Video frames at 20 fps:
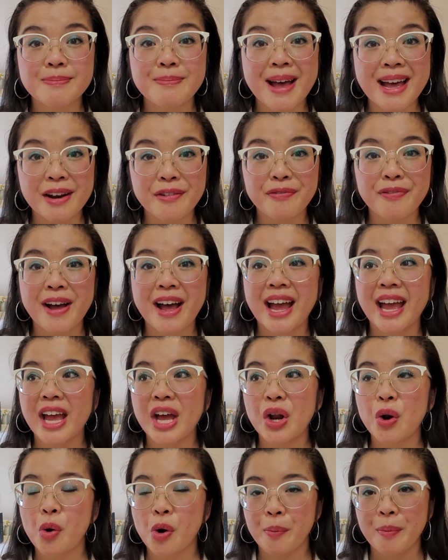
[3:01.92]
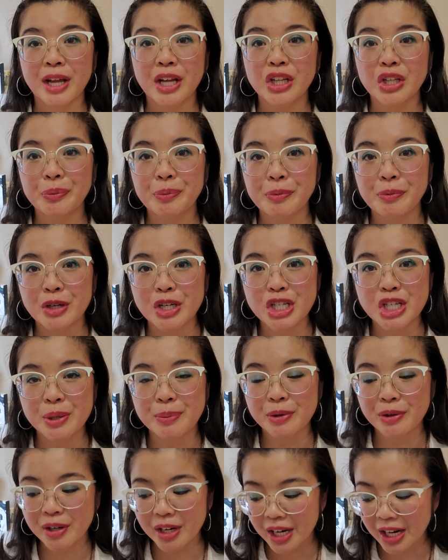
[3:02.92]
mattify it, or make it a little bit more
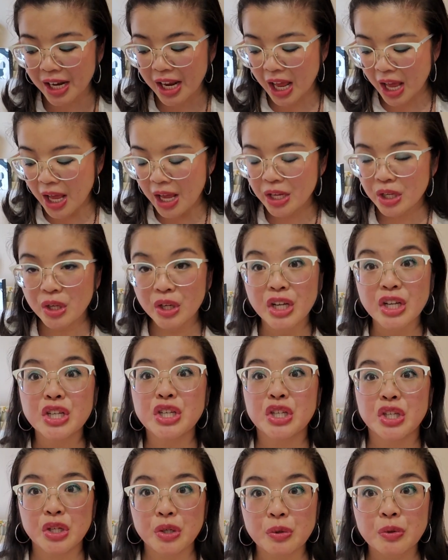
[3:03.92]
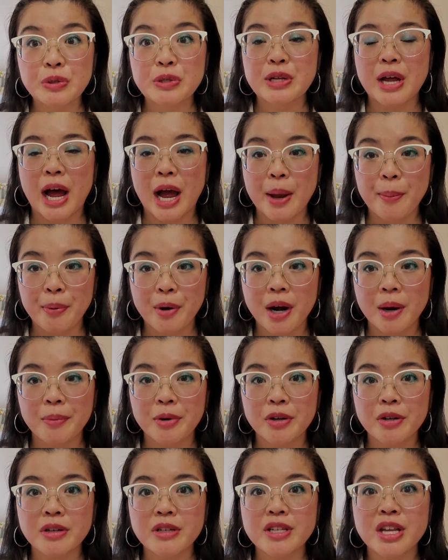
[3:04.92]
shimmery. You can use eye
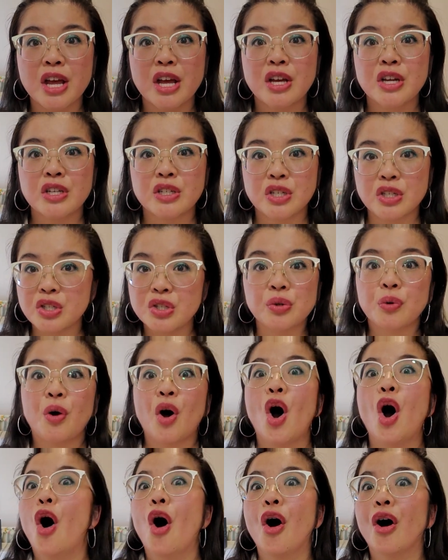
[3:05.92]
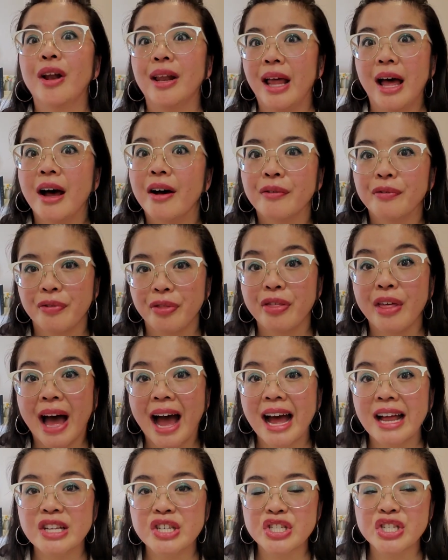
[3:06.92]
primers to do all of
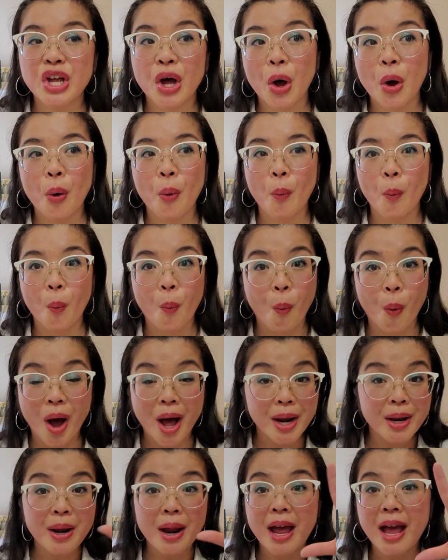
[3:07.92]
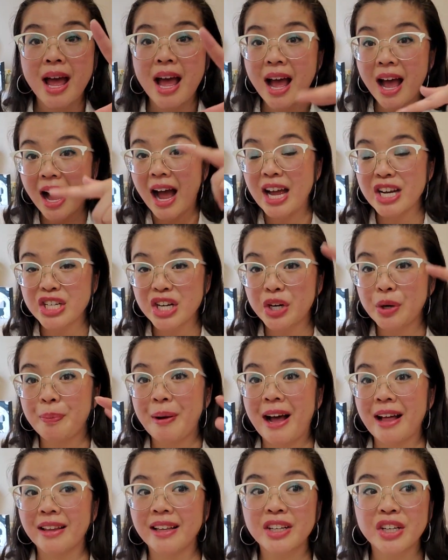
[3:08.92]
that. So one eyeshadow
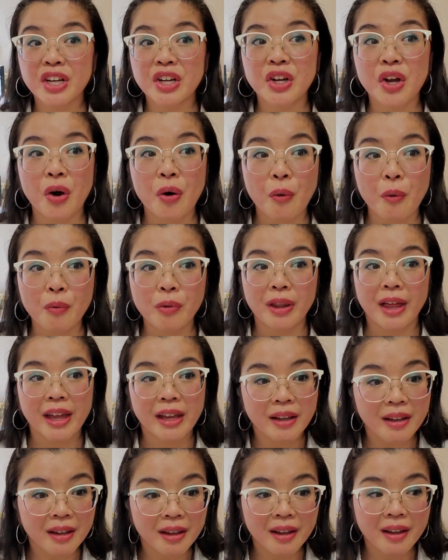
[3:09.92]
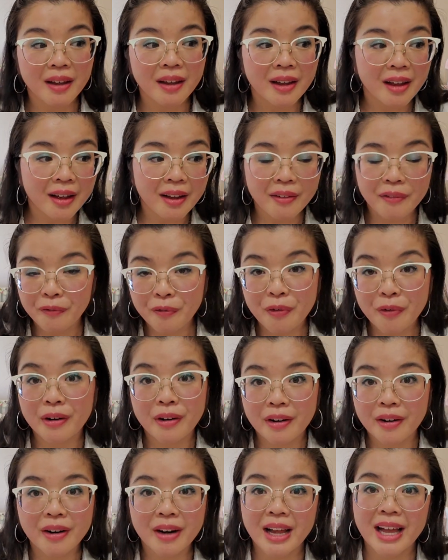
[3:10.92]
palette could go like
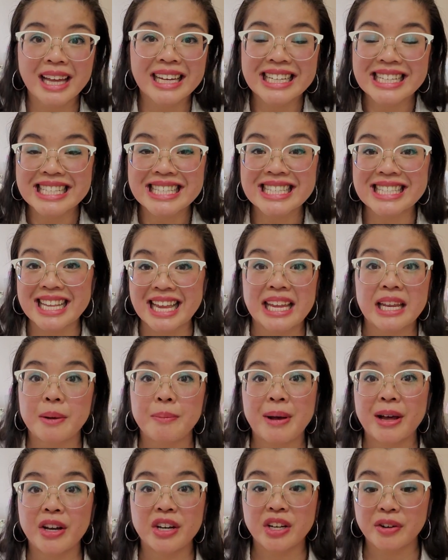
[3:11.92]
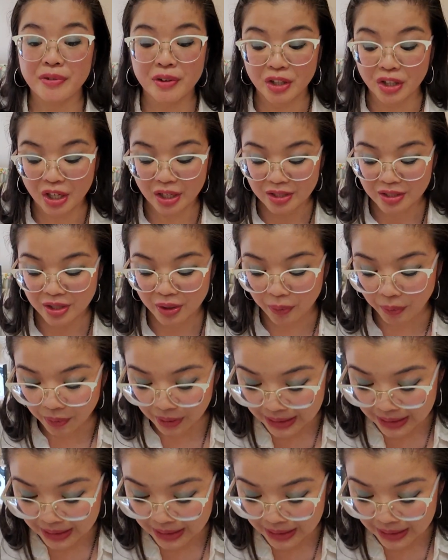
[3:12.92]
for an insane amount of different looks. So